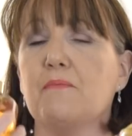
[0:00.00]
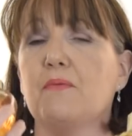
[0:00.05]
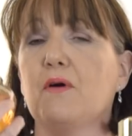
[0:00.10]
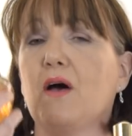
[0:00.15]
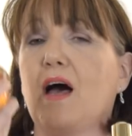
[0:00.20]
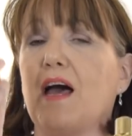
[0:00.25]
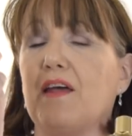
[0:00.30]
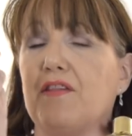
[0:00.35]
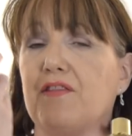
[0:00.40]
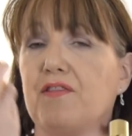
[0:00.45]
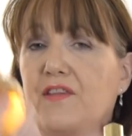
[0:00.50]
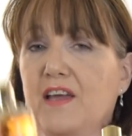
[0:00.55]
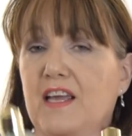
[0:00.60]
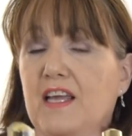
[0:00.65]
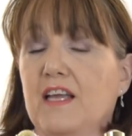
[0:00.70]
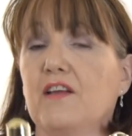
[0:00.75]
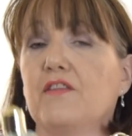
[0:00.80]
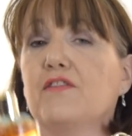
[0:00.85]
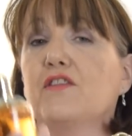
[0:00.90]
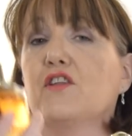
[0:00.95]
But I
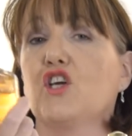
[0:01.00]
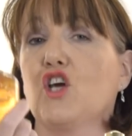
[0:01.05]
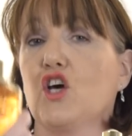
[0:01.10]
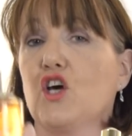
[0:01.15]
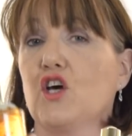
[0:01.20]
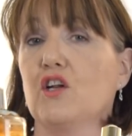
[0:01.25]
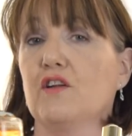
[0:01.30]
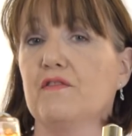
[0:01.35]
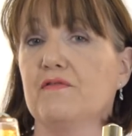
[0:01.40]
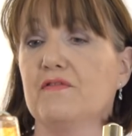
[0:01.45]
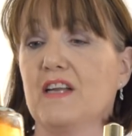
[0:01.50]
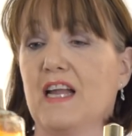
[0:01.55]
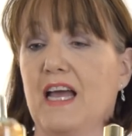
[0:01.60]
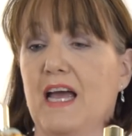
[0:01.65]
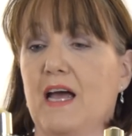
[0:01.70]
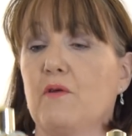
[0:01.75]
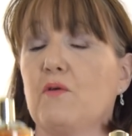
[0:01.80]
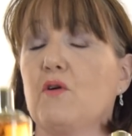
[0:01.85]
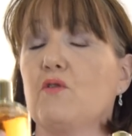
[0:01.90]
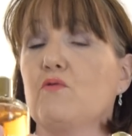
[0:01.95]
think the Girl of
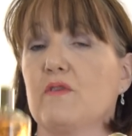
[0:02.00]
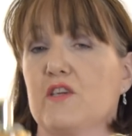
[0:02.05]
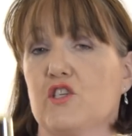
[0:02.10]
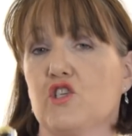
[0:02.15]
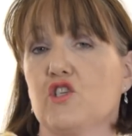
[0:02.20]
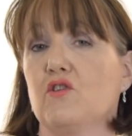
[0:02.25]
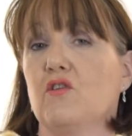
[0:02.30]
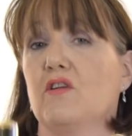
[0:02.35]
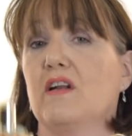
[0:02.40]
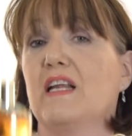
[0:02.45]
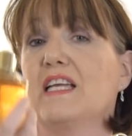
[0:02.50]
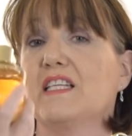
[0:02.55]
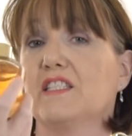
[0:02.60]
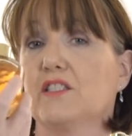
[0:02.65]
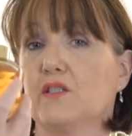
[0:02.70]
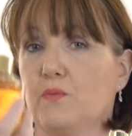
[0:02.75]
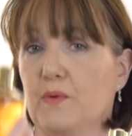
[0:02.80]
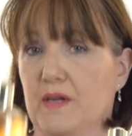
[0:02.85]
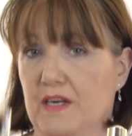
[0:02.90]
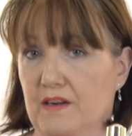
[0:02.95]
Now original is
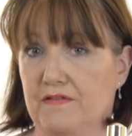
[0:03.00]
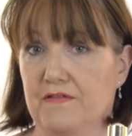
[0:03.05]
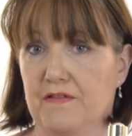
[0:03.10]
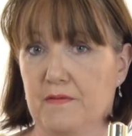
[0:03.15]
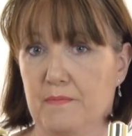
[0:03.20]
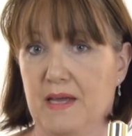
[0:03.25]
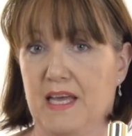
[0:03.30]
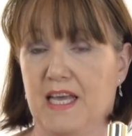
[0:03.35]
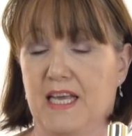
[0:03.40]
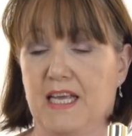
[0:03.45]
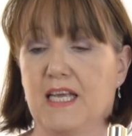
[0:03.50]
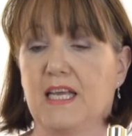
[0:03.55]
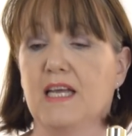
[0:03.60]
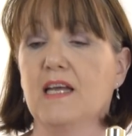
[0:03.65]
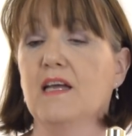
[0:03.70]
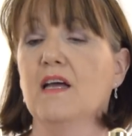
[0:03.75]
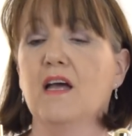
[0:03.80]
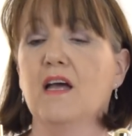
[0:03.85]
the winner for me.